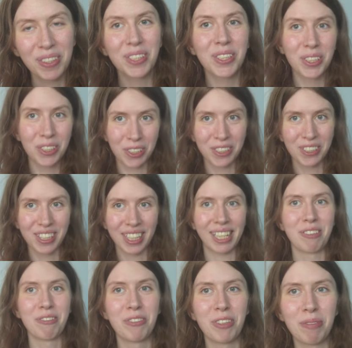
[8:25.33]
on to
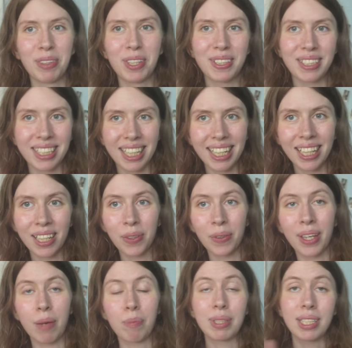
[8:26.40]
Jocelyn from New Zealand,
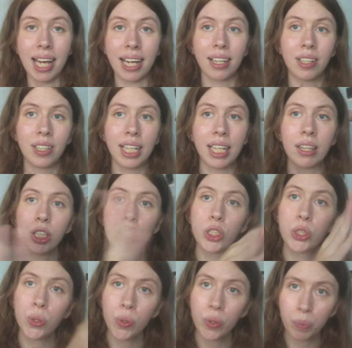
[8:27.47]
who came 2nd in the
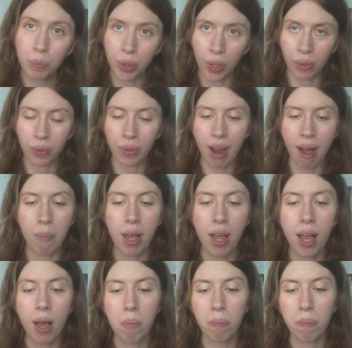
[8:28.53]
short program,
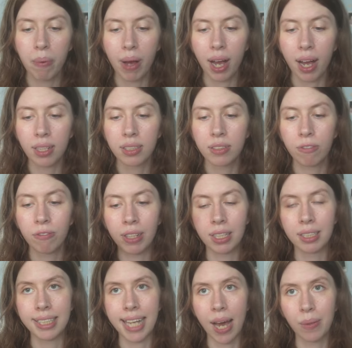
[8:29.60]
but
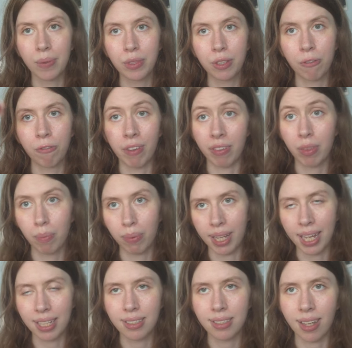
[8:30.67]
fell down to 5th
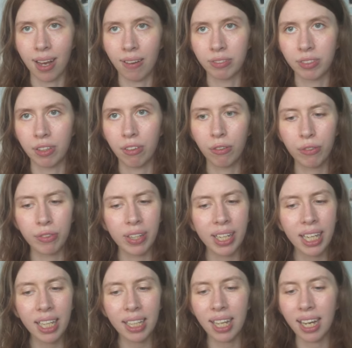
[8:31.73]
place after the
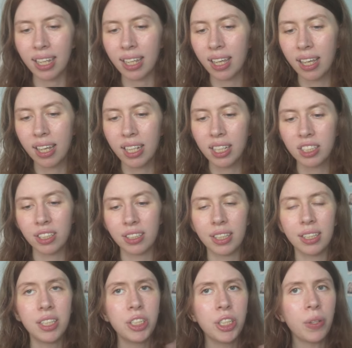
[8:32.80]
free. Like, she
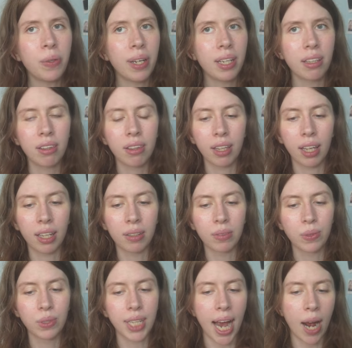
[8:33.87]
didn't do
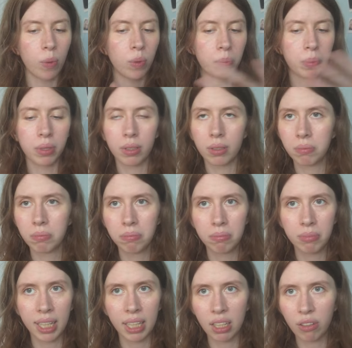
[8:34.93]
anything terrible
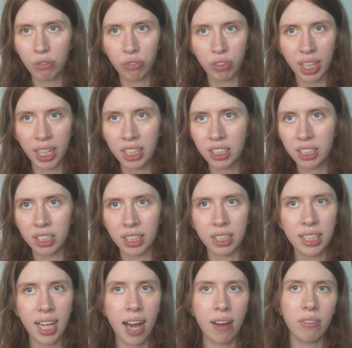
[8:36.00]
in the free, she
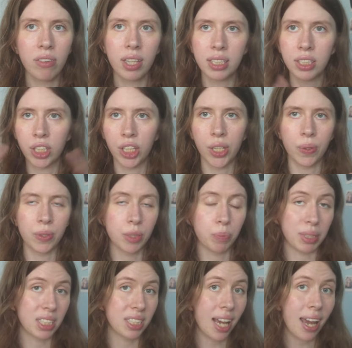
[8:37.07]
didn't have this huge
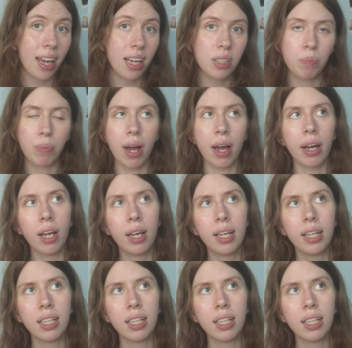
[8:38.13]
mistake, but